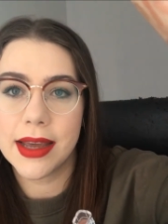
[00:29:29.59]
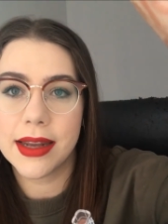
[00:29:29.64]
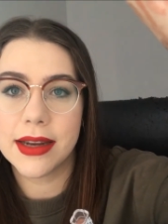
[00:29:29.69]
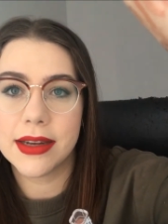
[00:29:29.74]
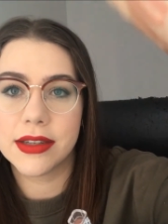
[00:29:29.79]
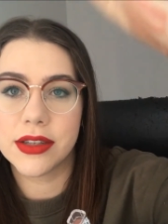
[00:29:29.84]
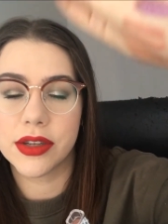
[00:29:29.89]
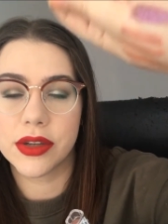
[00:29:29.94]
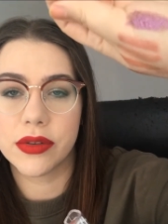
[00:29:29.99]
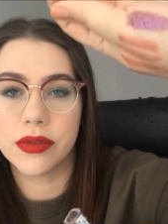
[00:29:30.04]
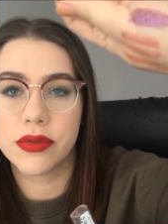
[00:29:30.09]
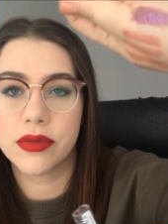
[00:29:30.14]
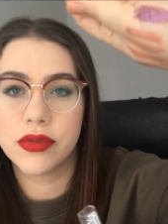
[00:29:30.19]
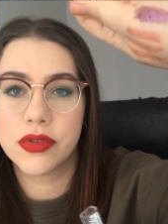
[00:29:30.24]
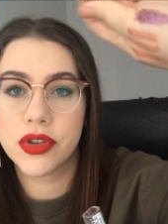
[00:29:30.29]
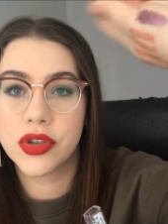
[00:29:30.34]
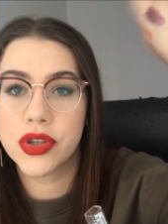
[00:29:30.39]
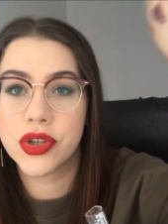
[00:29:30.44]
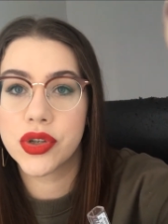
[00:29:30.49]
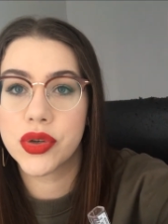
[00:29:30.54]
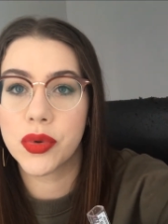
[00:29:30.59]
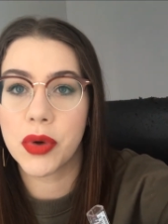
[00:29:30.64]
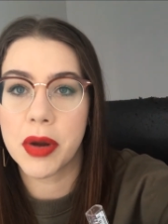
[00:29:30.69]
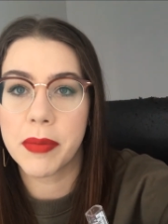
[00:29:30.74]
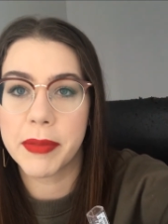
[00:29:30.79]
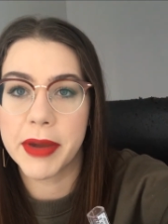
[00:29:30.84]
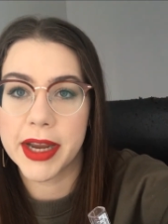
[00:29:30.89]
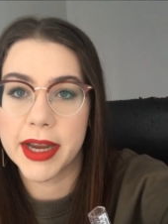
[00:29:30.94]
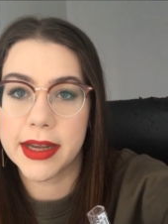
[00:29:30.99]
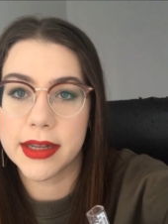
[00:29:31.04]
I need to
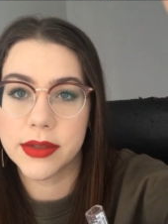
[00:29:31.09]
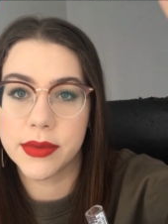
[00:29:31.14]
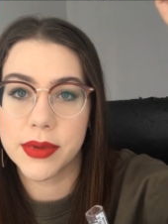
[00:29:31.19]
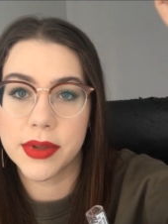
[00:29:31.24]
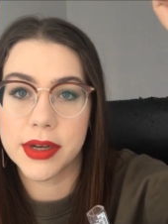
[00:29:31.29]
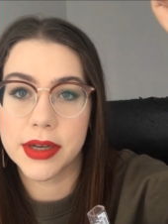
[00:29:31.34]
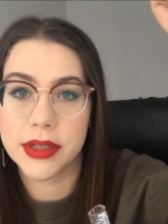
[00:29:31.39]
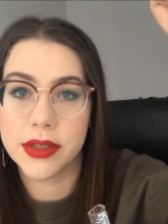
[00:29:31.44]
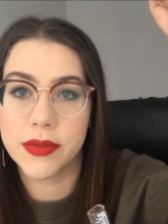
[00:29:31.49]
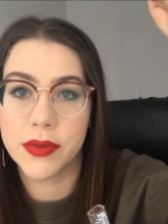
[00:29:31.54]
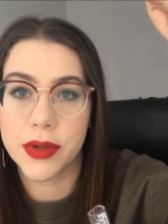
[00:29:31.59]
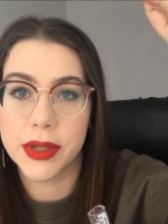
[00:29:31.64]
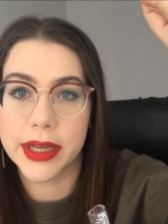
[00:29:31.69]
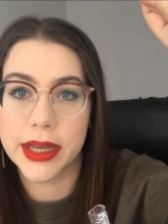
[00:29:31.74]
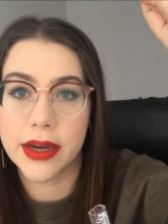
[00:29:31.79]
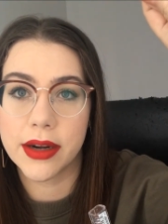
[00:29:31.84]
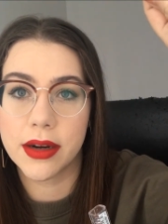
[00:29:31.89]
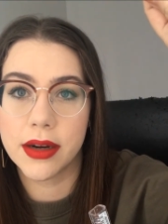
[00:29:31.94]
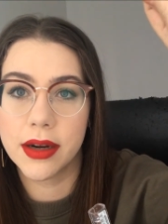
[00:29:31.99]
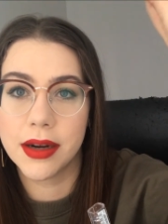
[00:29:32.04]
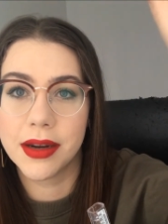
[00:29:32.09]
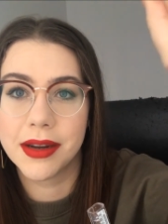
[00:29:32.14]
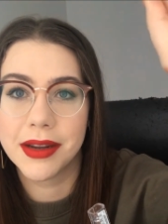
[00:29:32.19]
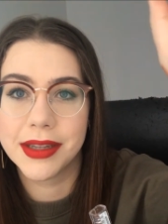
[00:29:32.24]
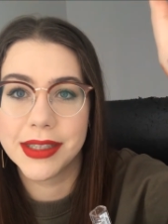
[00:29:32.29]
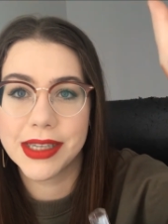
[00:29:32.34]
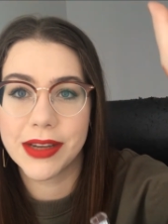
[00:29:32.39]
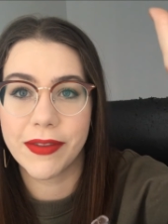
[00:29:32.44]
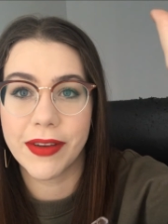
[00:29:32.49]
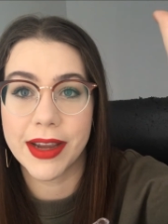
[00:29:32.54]
scrub my hands with an exfoliator,
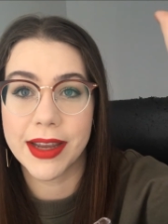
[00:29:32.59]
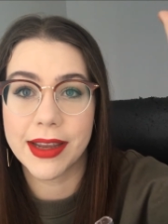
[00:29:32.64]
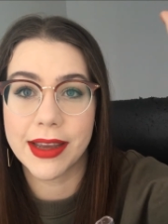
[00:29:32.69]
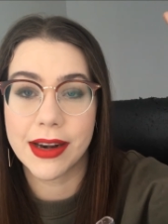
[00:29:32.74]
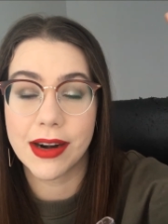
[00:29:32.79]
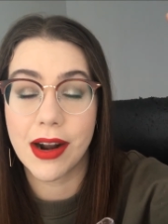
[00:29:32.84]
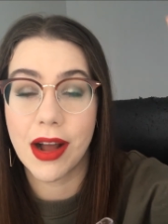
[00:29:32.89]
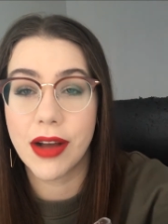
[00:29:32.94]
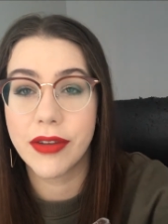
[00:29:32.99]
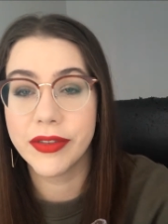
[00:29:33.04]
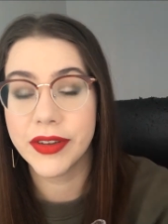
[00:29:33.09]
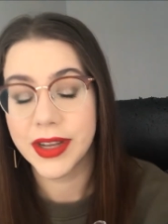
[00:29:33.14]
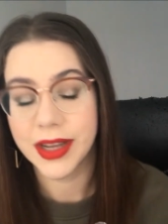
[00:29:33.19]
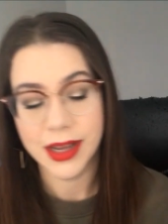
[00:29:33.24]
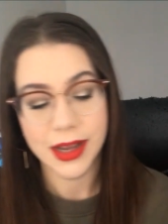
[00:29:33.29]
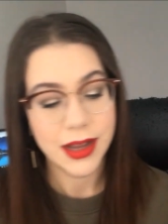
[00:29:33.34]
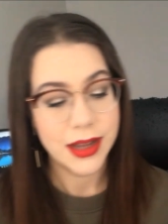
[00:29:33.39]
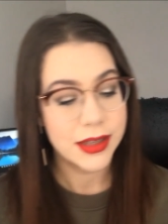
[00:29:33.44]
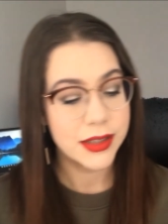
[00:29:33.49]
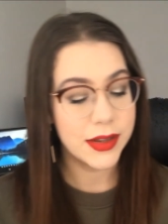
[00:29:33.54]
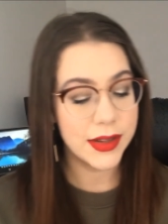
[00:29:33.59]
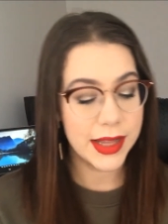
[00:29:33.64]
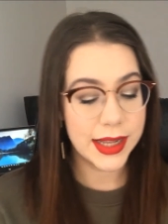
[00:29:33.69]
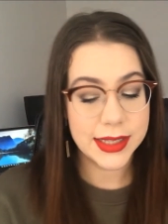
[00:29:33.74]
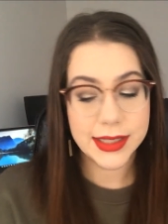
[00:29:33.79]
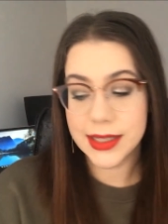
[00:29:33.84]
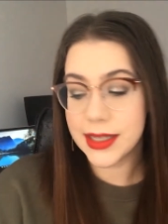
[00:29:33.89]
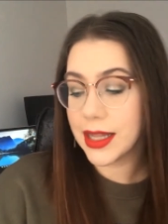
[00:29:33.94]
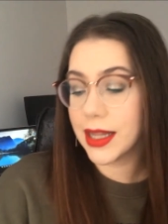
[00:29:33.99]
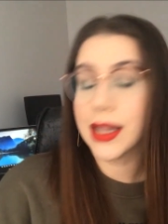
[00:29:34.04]
see if I can get it off. So
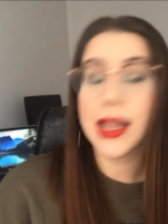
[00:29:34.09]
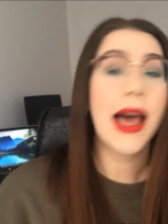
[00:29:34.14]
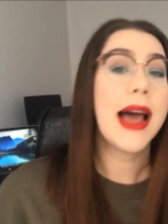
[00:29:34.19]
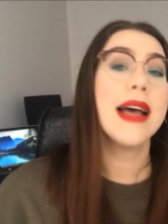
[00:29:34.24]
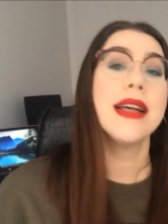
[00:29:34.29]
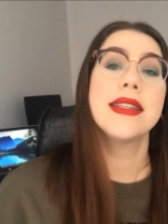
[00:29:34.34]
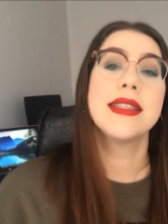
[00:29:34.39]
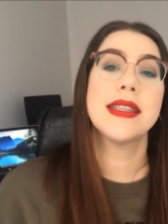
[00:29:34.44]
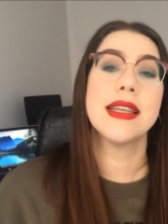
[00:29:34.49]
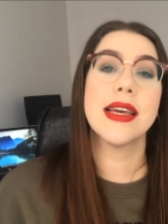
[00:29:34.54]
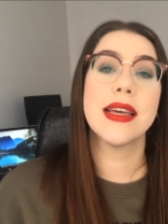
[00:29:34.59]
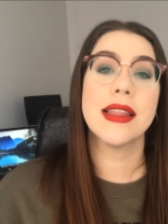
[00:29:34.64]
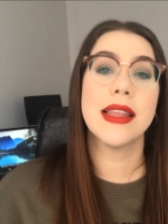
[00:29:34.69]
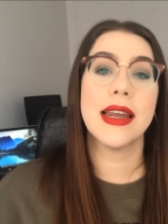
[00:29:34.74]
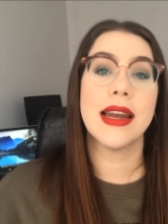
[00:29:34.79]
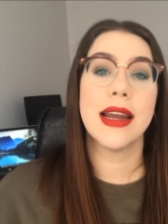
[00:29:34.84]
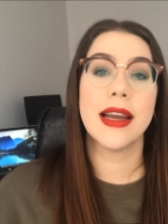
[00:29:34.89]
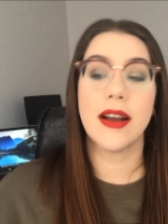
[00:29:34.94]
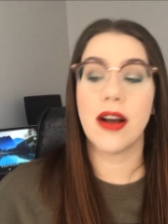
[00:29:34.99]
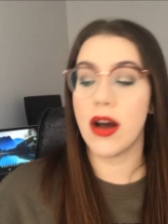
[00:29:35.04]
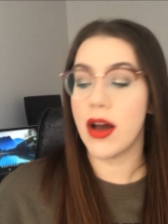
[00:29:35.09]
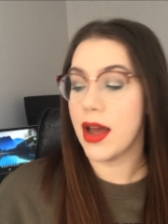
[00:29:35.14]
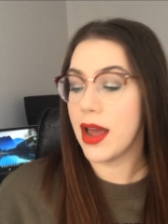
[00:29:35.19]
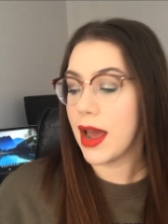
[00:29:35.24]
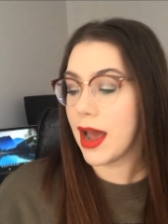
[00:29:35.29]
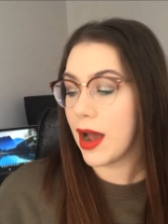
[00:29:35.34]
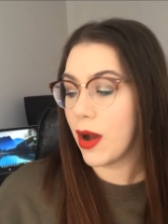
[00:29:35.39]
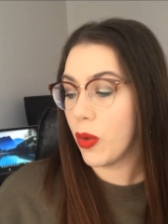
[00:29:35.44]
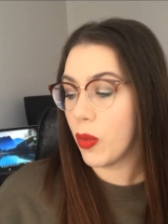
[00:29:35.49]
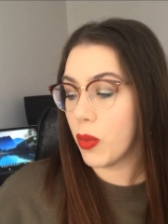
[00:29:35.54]
that's the last thing that I
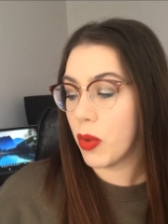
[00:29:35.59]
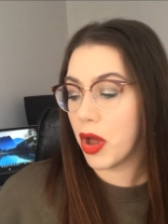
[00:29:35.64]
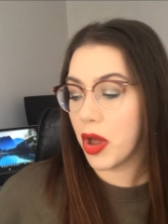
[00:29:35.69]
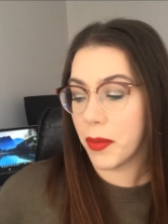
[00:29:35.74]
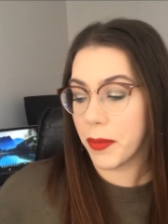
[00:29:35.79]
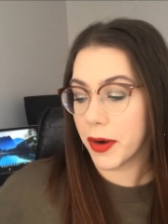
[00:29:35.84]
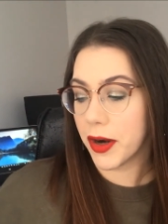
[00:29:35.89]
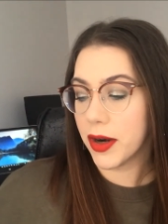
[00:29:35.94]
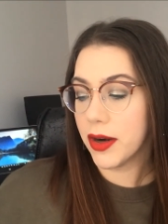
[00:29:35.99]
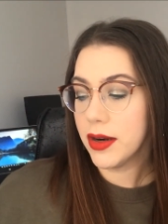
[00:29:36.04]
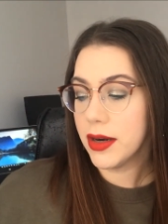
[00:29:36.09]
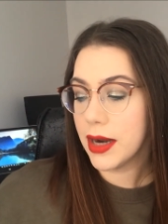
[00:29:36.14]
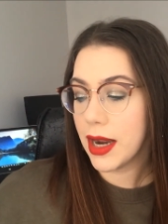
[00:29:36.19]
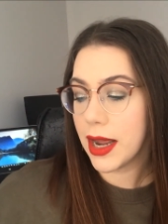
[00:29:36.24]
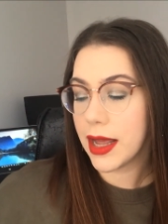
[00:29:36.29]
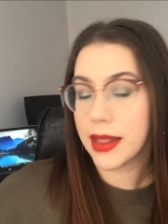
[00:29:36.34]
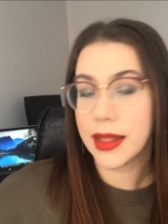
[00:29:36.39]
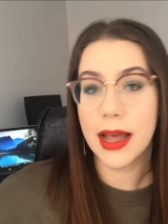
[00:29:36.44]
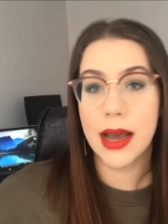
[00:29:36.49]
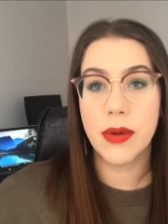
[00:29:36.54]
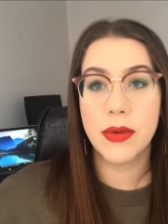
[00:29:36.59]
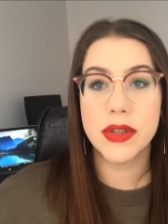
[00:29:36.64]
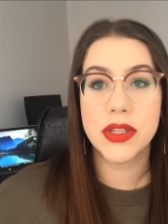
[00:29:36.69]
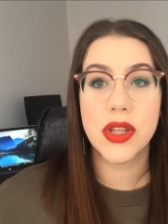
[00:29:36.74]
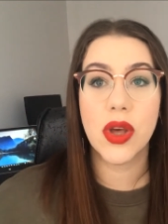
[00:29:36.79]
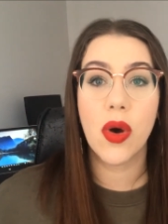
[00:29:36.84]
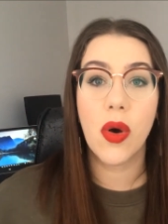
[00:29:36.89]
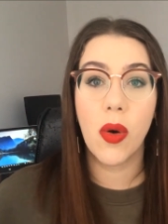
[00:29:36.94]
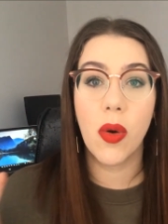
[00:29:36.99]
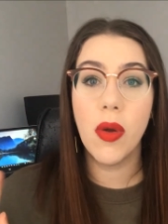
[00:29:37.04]
got at Walmart, and that
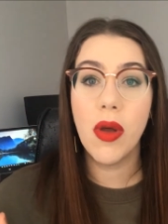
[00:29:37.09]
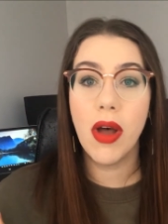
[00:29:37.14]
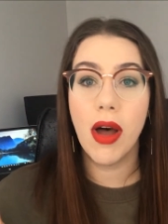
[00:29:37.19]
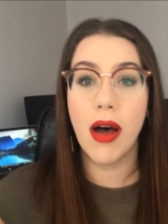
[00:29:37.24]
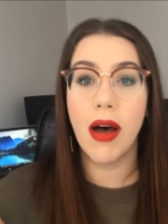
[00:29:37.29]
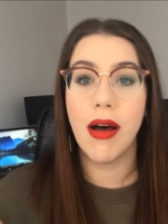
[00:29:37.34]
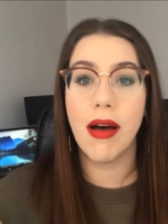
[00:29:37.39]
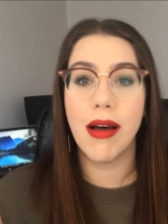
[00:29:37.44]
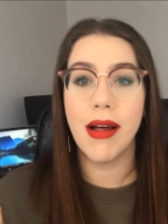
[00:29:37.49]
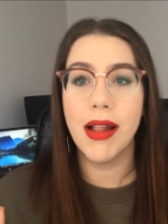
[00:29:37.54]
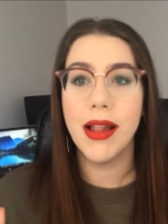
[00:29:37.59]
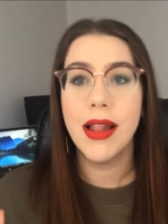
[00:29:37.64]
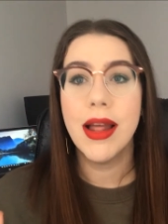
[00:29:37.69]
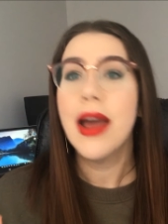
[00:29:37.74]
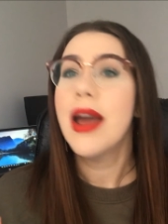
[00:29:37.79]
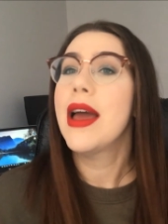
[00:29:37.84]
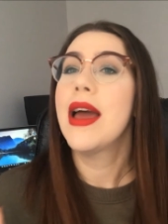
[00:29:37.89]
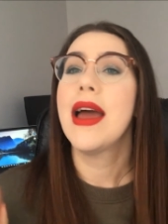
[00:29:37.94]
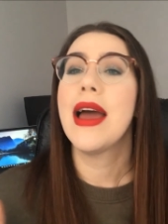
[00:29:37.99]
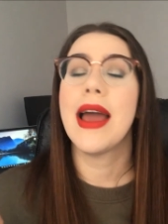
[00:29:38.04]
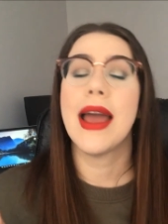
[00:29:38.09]
was the whole haul.